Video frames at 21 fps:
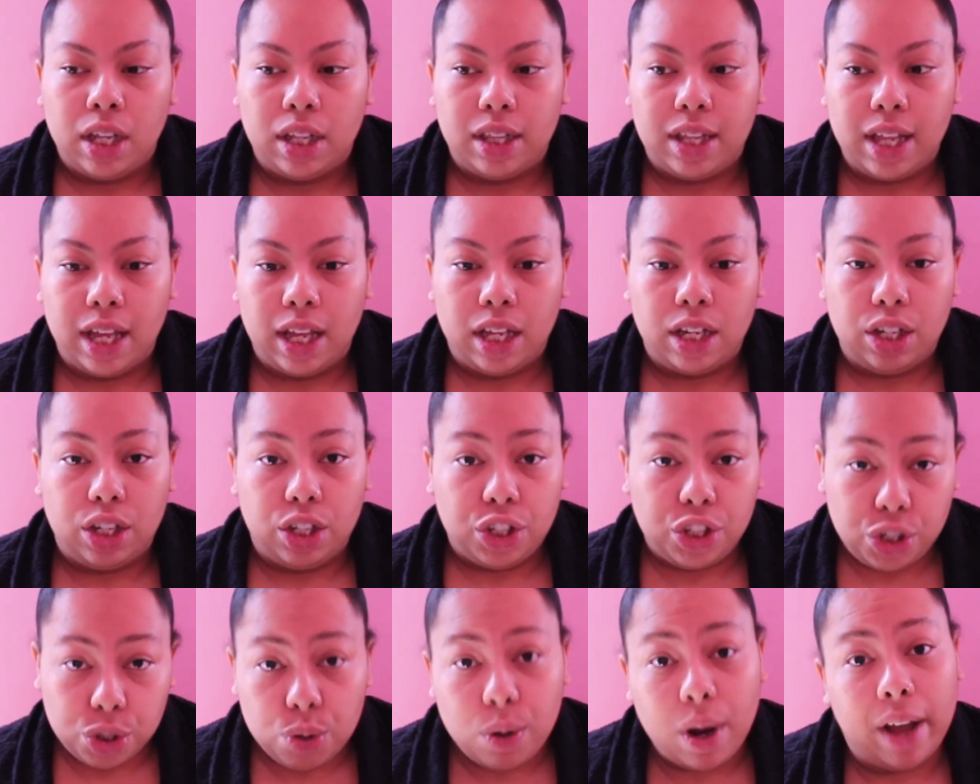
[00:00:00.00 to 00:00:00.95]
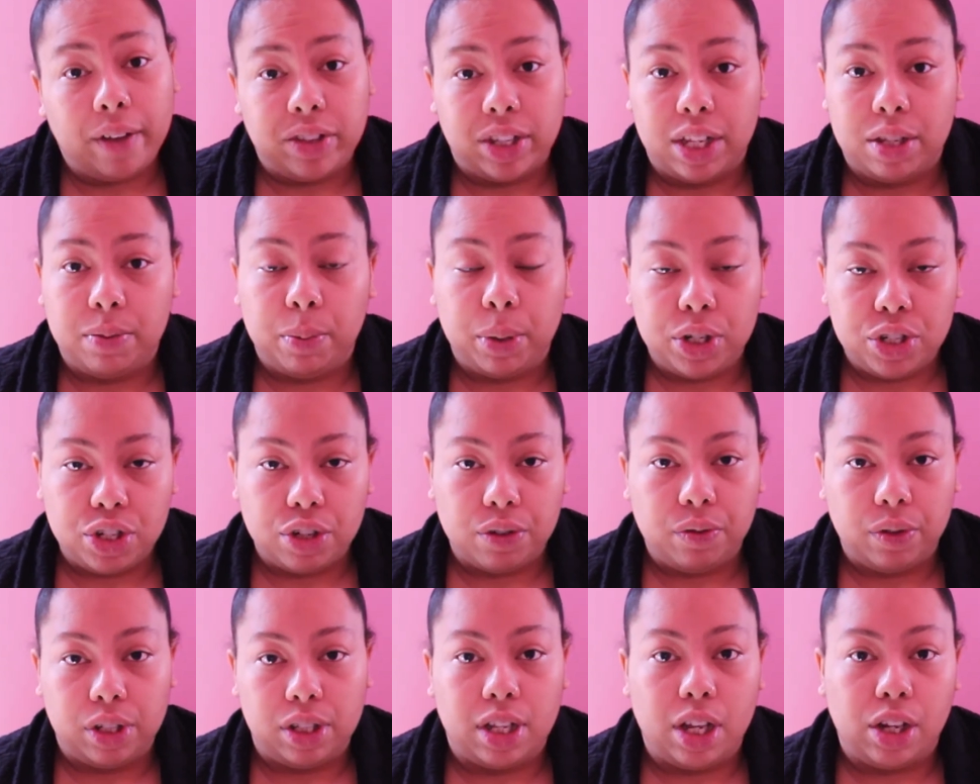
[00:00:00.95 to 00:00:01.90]
then you have to put your
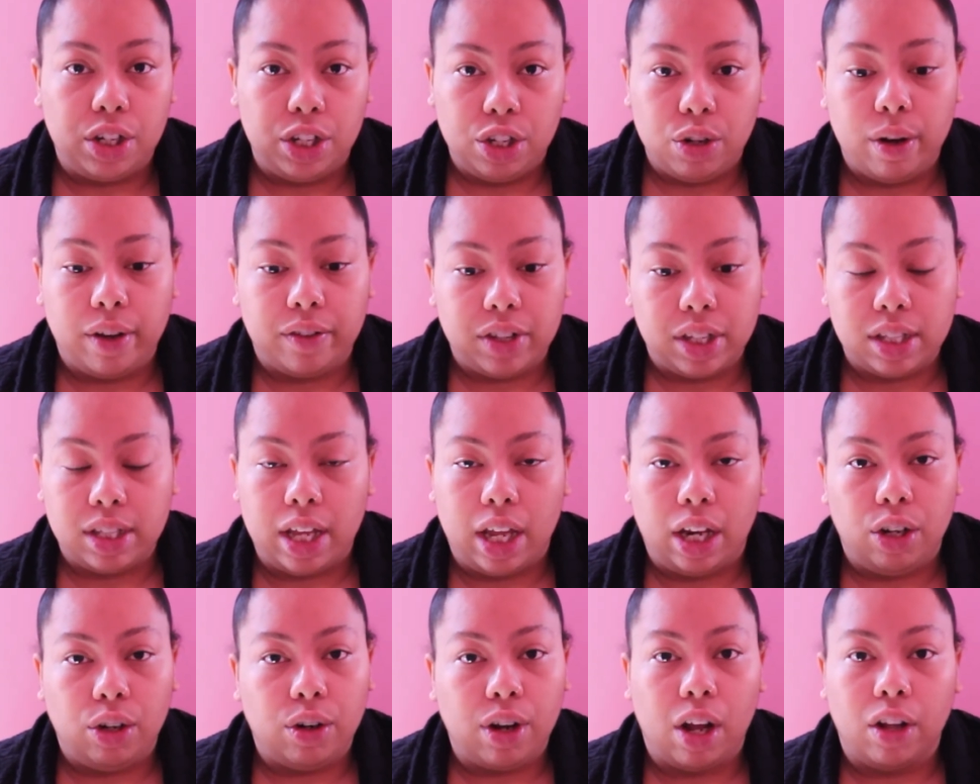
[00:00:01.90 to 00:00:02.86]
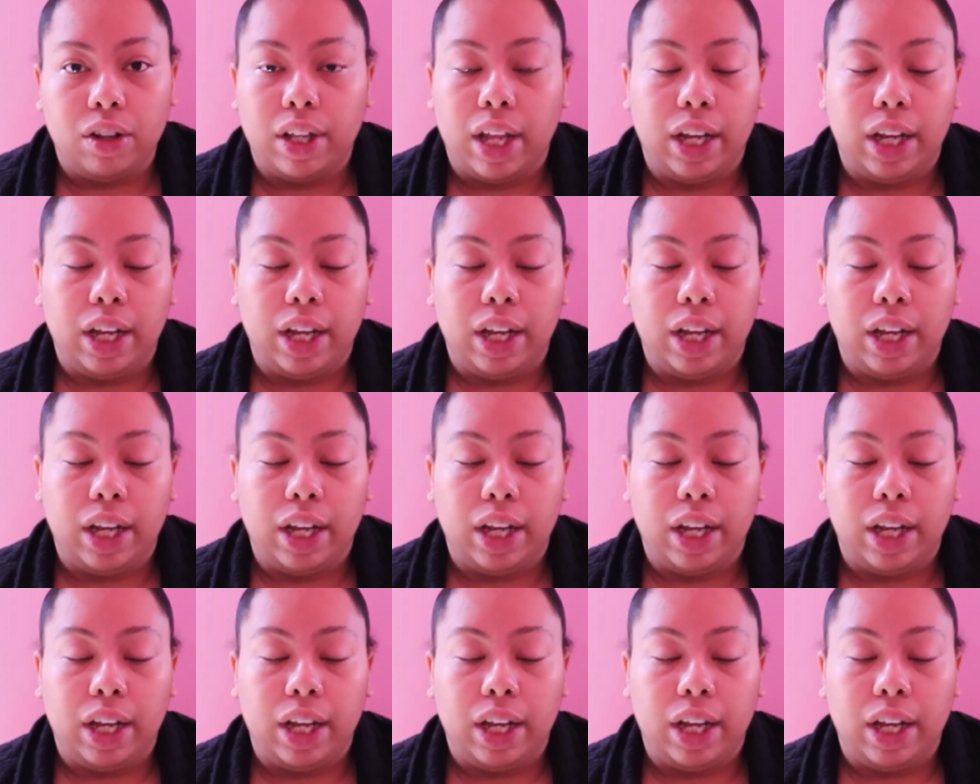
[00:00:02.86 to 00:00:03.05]
foot down and you have to stand your ground.